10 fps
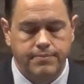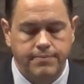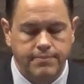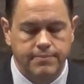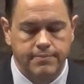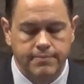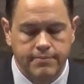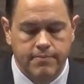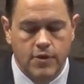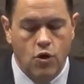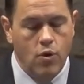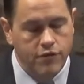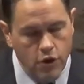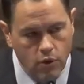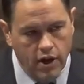who have no gospel
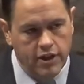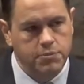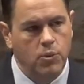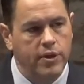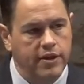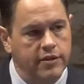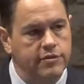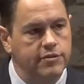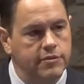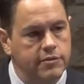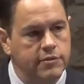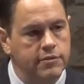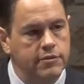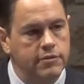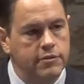witness,
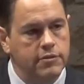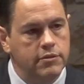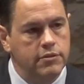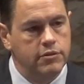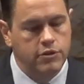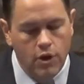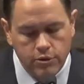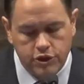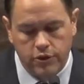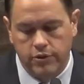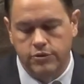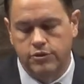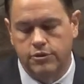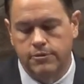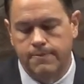no church,
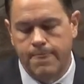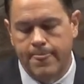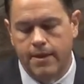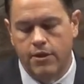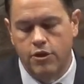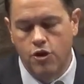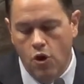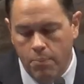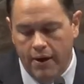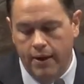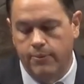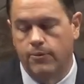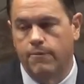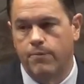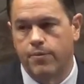no Bible,
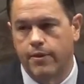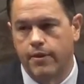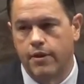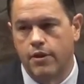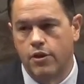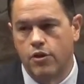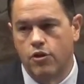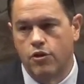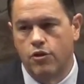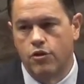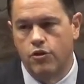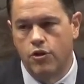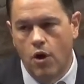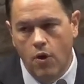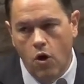no hope of hearing
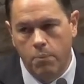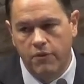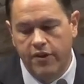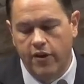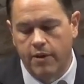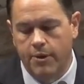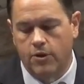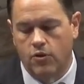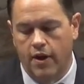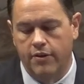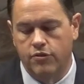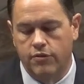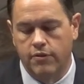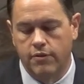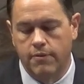about Christ.
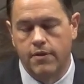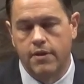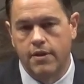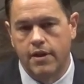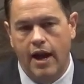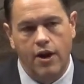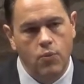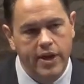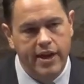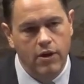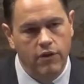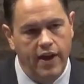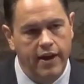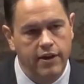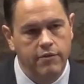How do we hear that and fail
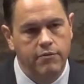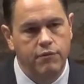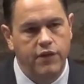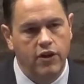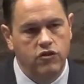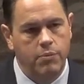to be moved by it?